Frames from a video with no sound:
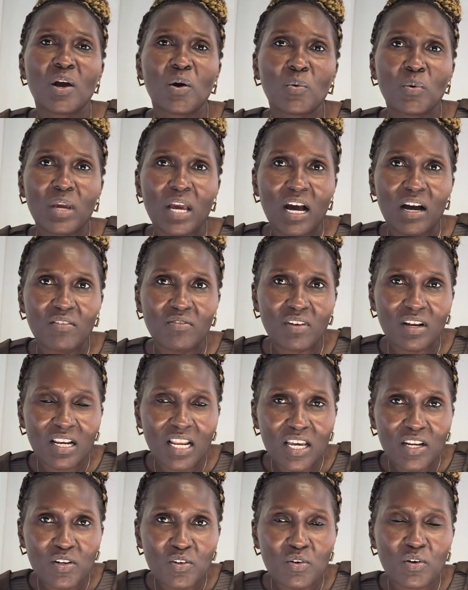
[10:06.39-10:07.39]
We have
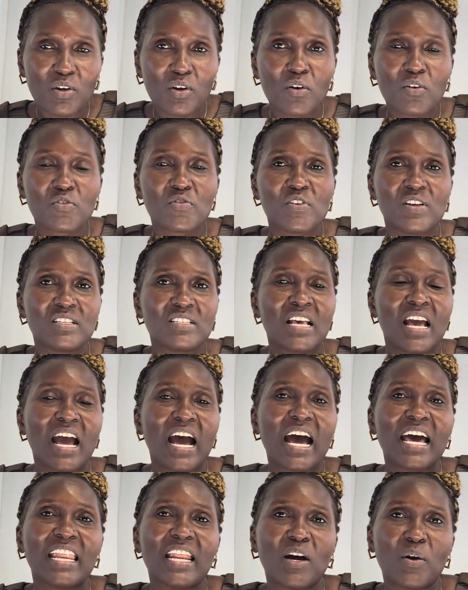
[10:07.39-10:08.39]
Glenroy office,
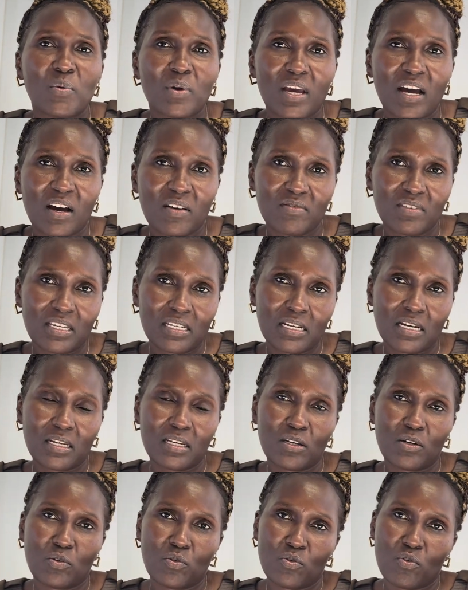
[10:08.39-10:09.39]
and now we have the
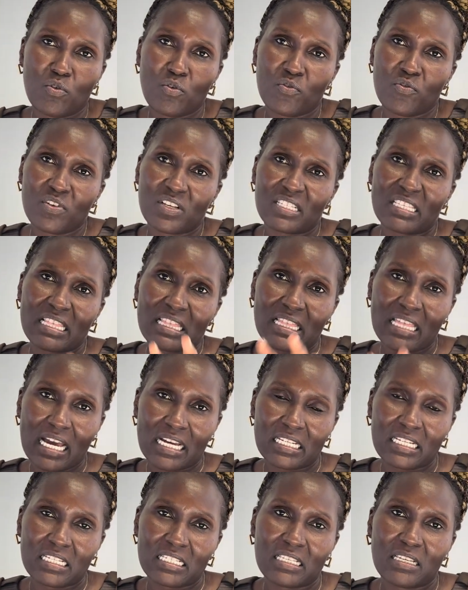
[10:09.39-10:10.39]
Dandenong office.
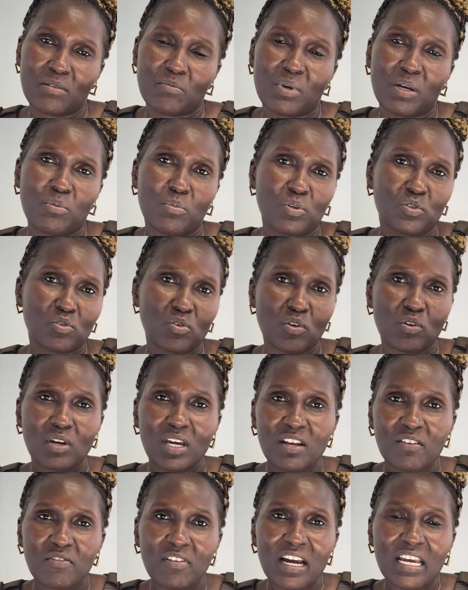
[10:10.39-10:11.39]
That is in Melbourne. So you
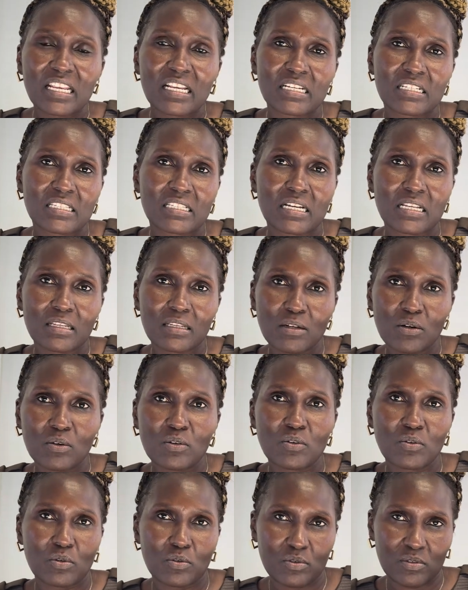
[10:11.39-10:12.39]
can find us
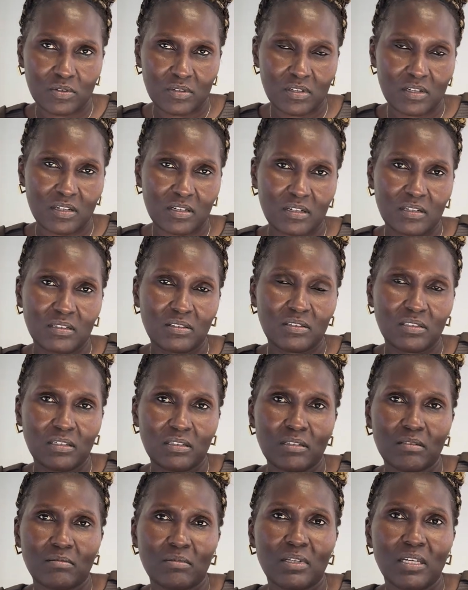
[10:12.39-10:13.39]
along those,
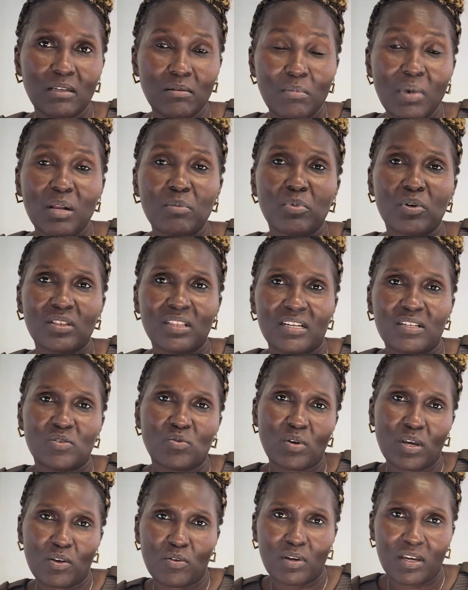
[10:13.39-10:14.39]
in Melbourne, that's
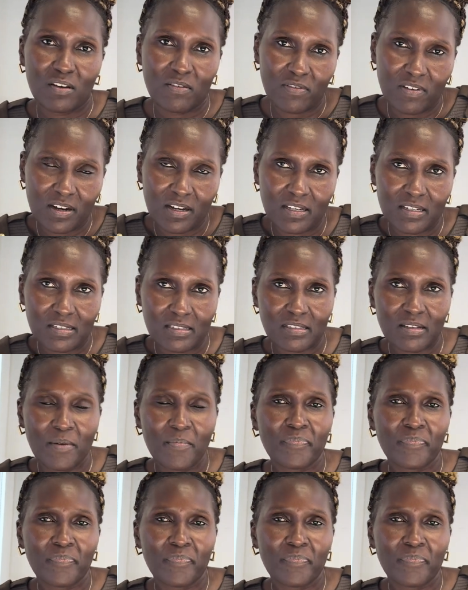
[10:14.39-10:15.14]
where you can find us.